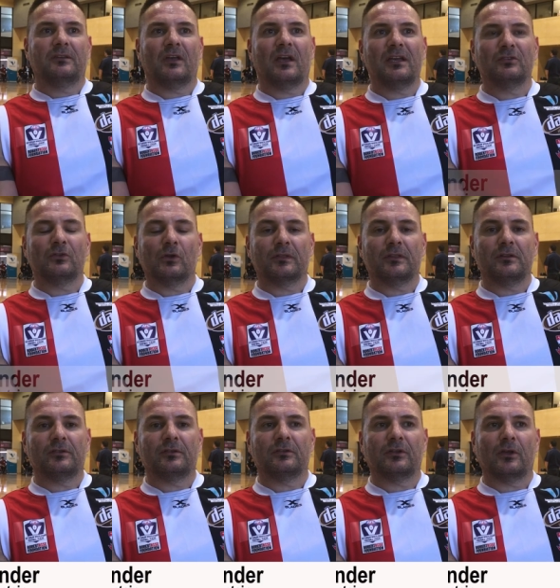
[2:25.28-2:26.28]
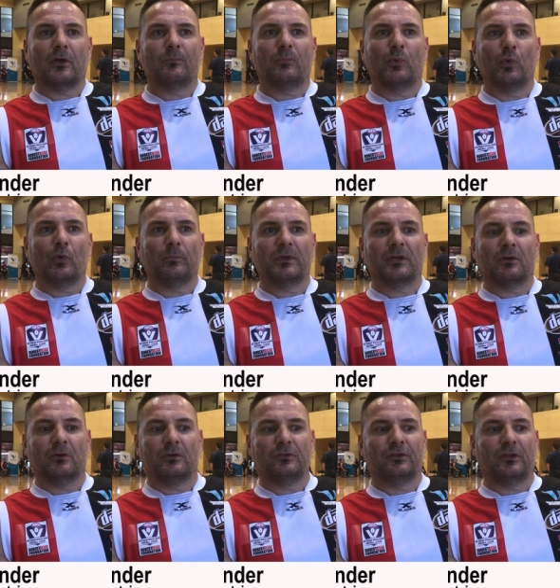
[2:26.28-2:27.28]
days like this are so important
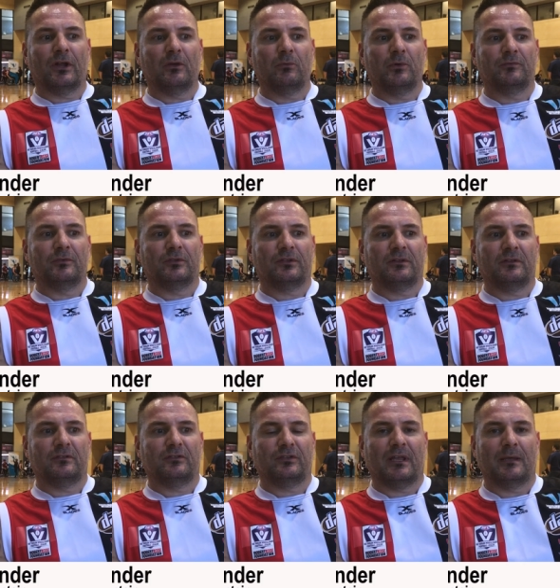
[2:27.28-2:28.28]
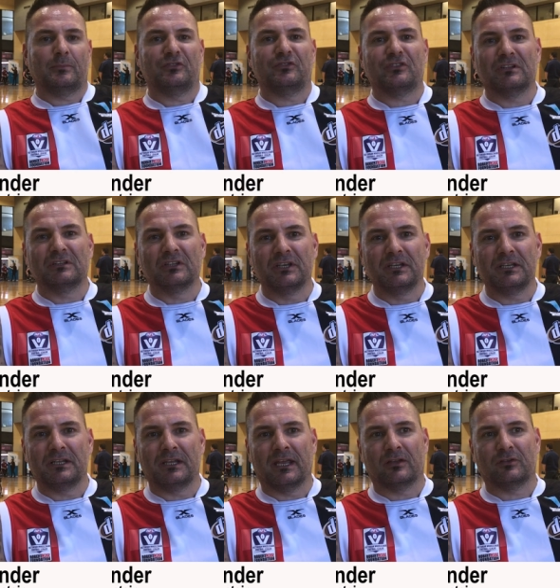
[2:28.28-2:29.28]
because you know we've established a league
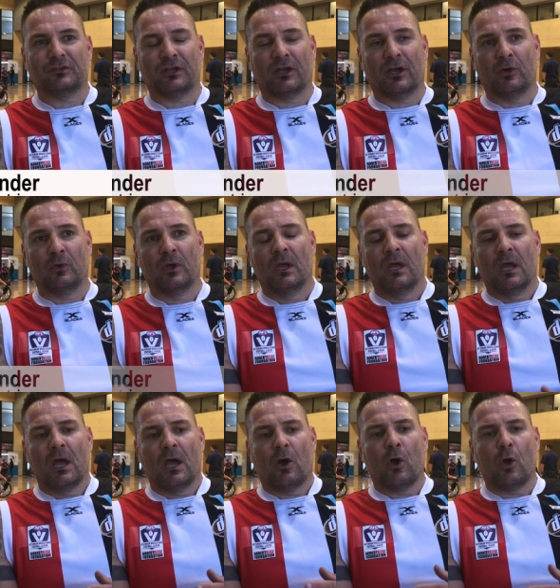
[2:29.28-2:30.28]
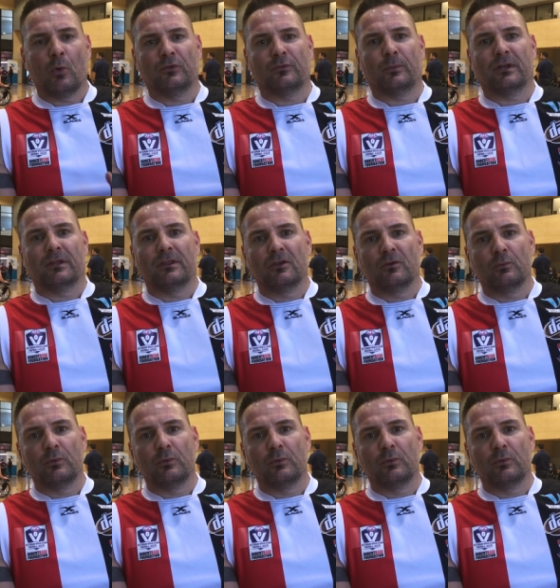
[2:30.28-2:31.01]
now so I was one of the